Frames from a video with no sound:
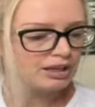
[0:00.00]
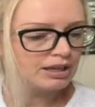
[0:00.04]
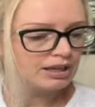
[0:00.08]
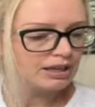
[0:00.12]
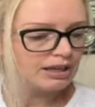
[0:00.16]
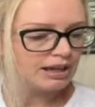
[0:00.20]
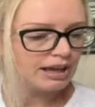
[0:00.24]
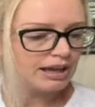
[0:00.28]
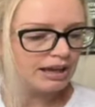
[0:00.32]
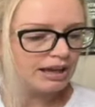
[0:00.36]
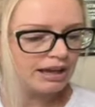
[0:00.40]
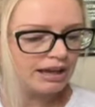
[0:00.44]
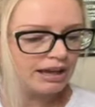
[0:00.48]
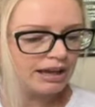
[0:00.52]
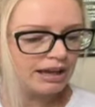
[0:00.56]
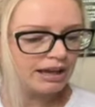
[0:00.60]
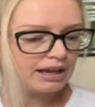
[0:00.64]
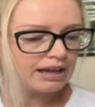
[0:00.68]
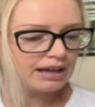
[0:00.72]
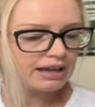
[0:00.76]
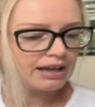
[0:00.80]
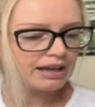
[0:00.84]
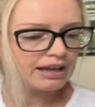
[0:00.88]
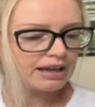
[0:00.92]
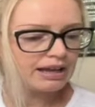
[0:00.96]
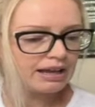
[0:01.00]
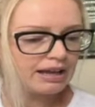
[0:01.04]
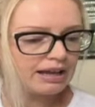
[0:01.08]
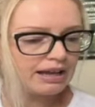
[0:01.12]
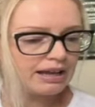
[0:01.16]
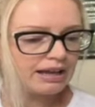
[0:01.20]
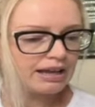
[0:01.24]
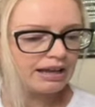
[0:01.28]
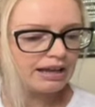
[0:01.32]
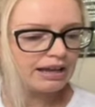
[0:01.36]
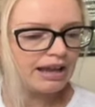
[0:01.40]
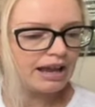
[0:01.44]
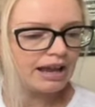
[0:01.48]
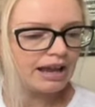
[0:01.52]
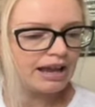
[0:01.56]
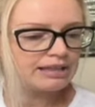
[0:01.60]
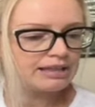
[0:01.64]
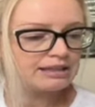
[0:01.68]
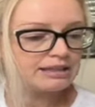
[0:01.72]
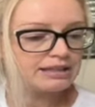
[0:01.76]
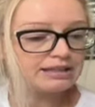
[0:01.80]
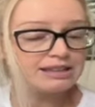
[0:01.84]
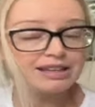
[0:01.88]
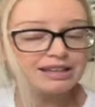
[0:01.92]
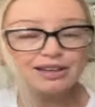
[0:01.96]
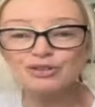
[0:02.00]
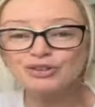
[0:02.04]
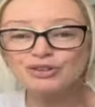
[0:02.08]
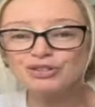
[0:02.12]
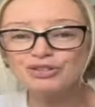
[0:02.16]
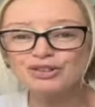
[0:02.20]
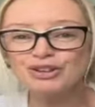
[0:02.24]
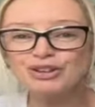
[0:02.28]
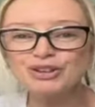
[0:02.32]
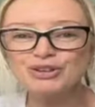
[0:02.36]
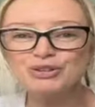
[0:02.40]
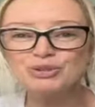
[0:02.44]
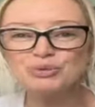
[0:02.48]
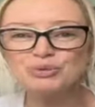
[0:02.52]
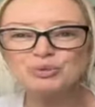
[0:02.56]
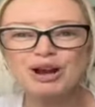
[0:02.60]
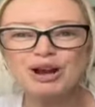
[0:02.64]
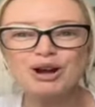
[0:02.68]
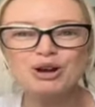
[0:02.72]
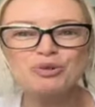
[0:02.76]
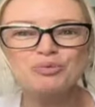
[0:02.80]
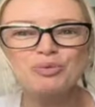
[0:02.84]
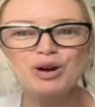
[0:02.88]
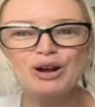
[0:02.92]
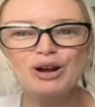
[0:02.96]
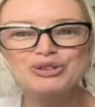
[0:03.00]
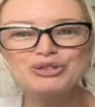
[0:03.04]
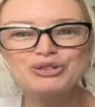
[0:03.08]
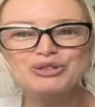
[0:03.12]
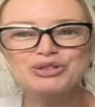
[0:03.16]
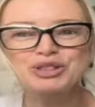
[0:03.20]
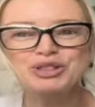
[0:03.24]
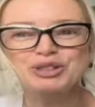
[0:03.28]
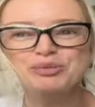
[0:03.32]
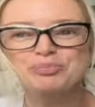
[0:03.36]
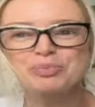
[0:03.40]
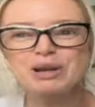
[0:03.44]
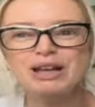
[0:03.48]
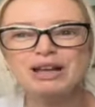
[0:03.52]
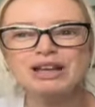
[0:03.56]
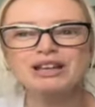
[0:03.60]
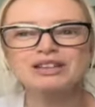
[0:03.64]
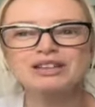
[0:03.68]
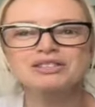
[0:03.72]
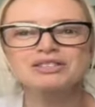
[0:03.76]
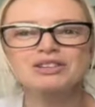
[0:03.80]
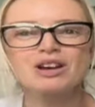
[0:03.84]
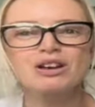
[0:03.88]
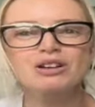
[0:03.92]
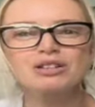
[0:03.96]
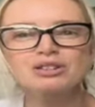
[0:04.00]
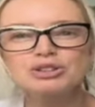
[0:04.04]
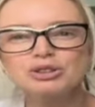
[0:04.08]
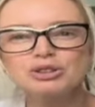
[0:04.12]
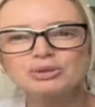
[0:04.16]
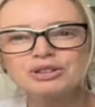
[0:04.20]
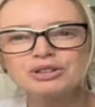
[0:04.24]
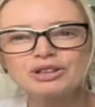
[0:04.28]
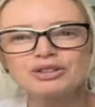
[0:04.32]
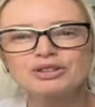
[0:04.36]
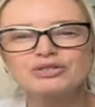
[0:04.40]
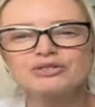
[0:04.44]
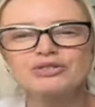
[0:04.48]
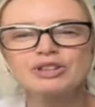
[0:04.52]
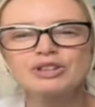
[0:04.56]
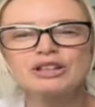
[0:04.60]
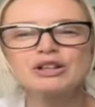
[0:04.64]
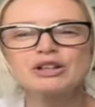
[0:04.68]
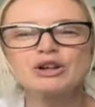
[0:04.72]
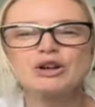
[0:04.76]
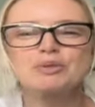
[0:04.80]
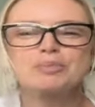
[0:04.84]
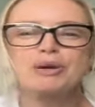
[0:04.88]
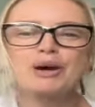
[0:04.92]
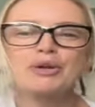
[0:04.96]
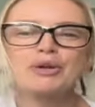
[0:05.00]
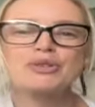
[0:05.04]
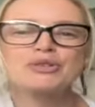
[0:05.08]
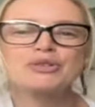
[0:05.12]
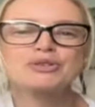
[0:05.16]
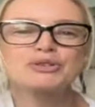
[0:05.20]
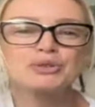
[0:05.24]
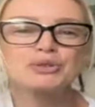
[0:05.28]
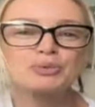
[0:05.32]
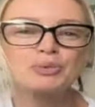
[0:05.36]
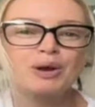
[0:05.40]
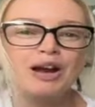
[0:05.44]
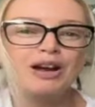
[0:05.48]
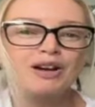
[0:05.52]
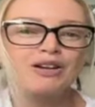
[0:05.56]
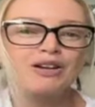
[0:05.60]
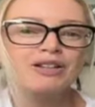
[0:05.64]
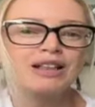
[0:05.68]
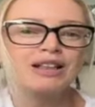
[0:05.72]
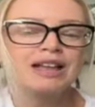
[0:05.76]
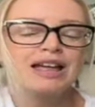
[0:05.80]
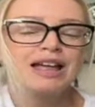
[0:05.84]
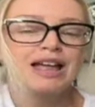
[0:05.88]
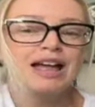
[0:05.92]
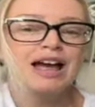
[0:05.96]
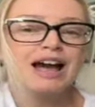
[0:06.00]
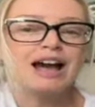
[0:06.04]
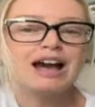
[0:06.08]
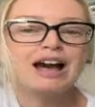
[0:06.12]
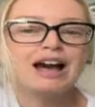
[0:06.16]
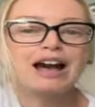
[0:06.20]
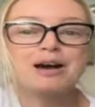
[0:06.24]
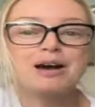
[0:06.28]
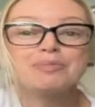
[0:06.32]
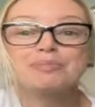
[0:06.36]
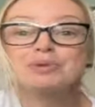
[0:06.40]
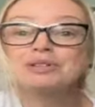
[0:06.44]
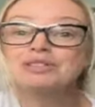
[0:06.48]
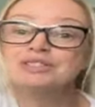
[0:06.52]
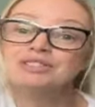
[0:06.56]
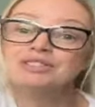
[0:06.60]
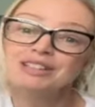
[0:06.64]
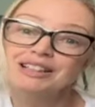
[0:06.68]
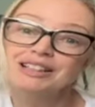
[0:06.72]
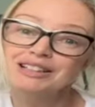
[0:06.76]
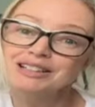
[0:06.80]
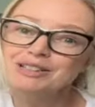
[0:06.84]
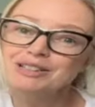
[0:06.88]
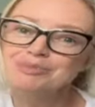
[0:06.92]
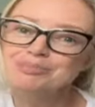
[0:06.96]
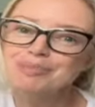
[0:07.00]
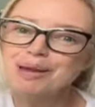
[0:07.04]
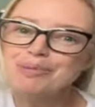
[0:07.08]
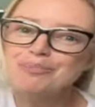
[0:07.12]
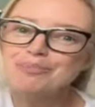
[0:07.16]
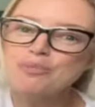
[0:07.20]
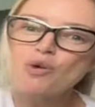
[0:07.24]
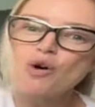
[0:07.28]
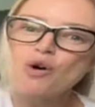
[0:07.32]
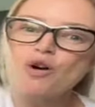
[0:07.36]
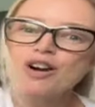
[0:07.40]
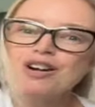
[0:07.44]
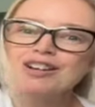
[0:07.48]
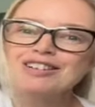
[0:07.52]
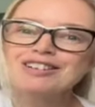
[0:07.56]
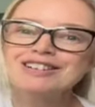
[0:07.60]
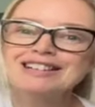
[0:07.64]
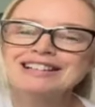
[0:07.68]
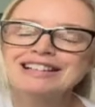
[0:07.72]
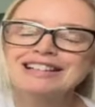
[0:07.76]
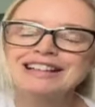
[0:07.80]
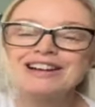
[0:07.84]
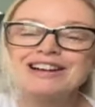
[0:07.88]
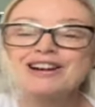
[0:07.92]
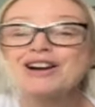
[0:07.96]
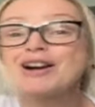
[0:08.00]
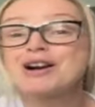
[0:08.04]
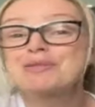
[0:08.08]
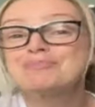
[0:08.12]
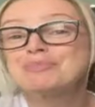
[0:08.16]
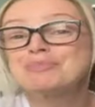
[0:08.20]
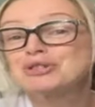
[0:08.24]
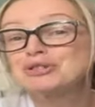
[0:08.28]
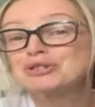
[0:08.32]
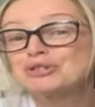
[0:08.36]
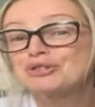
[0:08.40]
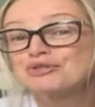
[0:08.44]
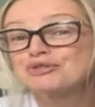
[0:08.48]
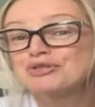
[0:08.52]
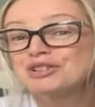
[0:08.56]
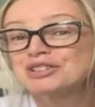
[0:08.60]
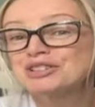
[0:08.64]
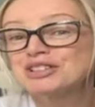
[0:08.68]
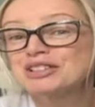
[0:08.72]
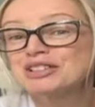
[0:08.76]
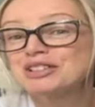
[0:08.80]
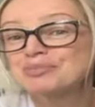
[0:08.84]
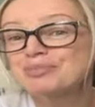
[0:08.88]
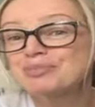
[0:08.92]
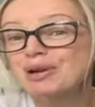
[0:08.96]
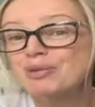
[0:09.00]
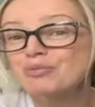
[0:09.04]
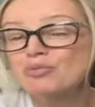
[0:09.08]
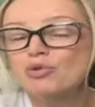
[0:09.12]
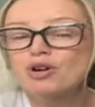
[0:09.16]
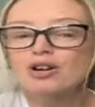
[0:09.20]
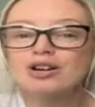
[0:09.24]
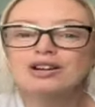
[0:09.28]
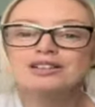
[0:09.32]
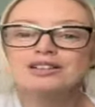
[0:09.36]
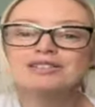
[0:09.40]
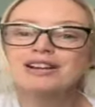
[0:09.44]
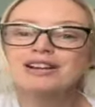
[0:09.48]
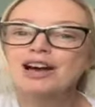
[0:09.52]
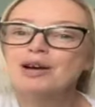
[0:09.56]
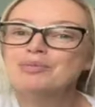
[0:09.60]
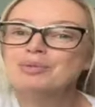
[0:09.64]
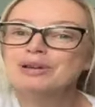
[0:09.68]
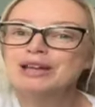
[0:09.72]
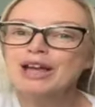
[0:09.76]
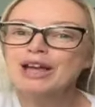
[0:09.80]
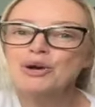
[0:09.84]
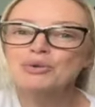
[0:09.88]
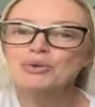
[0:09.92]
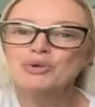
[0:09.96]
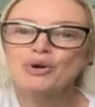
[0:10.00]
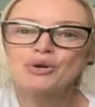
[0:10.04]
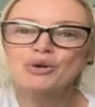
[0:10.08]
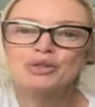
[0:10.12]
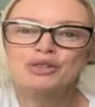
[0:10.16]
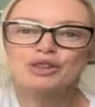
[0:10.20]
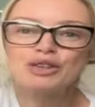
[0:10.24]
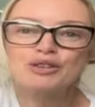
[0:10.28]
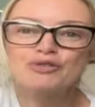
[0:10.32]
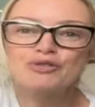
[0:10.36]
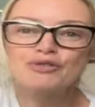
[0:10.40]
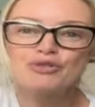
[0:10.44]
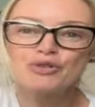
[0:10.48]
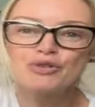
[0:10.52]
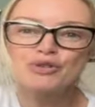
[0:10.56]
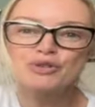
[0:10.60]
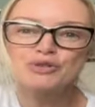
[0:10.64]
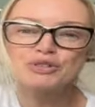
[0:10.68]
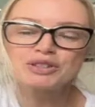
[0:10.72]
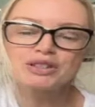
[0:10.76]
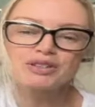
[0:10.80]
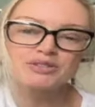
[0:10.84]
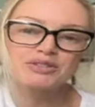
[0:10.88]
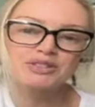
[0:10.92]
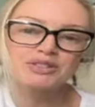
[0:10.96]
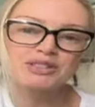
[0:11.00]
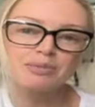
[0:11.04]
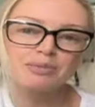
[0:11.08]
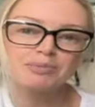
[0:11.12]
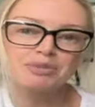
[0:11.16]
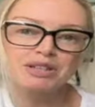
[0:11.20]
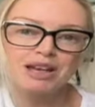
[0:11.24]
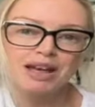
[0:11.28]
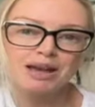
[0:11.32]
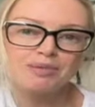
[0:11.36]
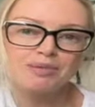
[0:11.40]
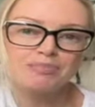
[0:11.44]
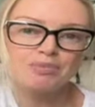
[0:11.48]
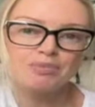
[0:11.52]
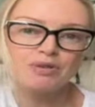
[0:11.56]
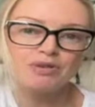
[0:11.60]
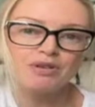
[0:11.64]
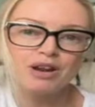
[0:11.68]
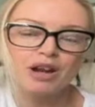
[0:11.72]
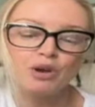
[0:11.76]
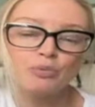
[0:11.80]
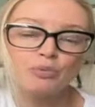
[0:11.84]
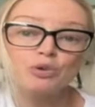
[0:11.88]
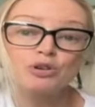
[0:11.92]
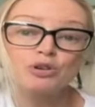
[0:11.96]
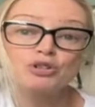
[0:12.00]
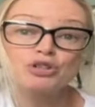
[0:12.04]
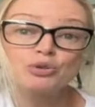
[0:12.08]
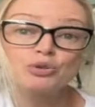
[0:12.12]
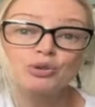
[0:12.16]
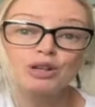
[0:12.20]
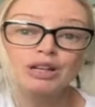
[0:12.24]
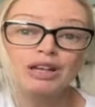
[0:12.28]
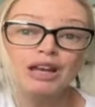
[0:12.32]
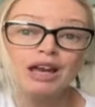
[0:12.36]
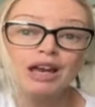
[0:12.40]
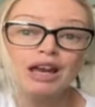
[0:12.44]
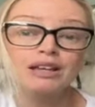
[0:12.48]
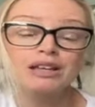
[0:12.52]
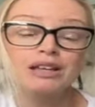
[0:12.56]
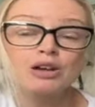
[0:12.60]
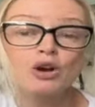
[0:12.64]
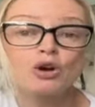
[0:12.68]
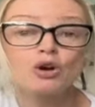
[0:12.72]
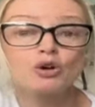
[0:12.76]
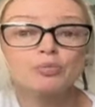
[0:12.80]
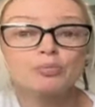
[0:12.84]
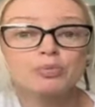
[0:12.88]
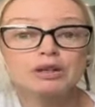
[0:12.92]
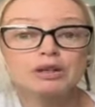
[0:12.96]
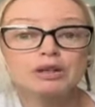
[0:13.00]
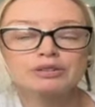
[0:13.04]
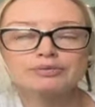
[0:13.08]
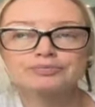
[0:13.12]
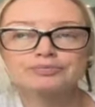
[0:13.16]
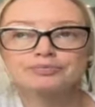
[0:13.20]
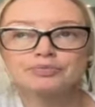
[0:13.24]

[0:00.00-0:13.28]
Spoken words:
And then the other thing as well, watch this space. I'll do another video about this as well. But Sunny's memoir, Mr. Frisky's memoir, is coming out on the 1st of September. And we're doing an open